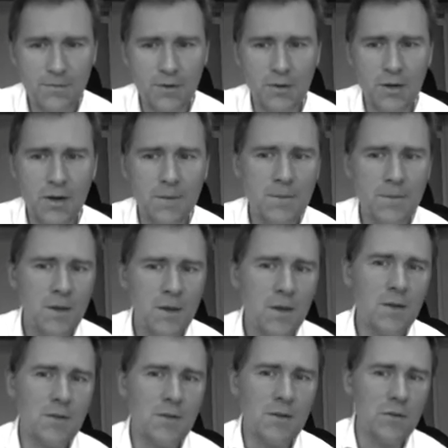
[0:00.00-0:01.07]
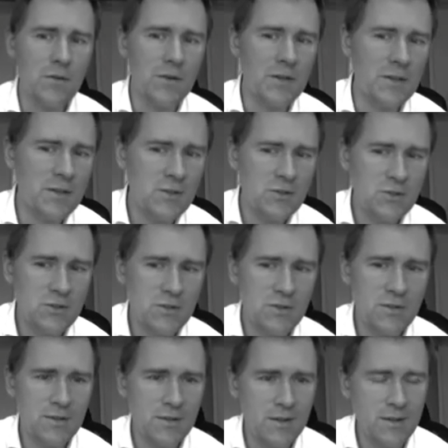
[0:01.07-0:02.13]
Okay, so for each
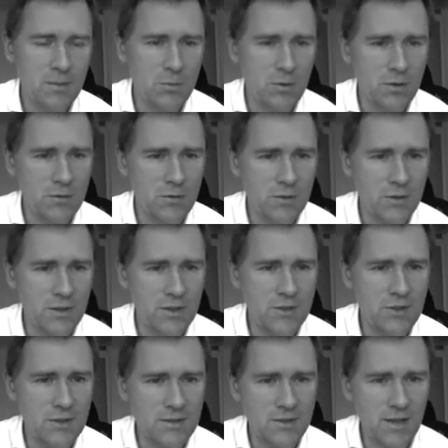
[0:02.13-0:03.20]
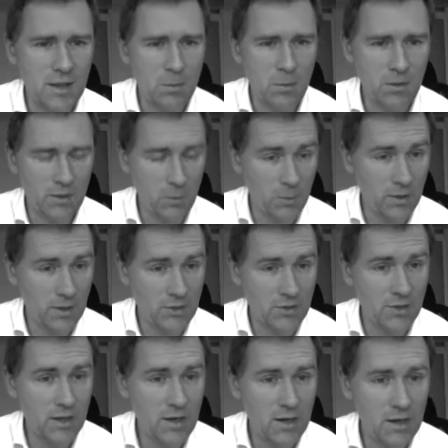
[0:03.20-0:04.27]
data point, for each example that we
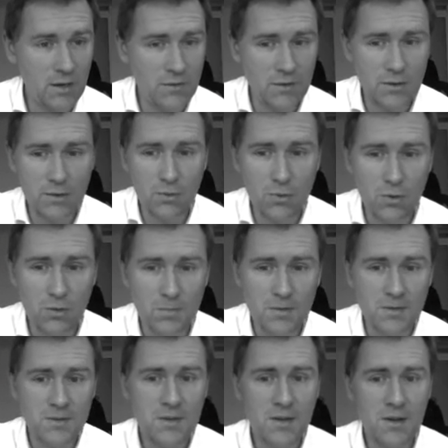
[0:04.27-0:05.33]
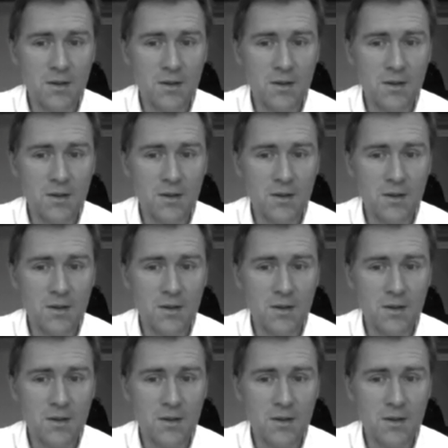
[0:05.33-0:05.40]
actually have in the corpus,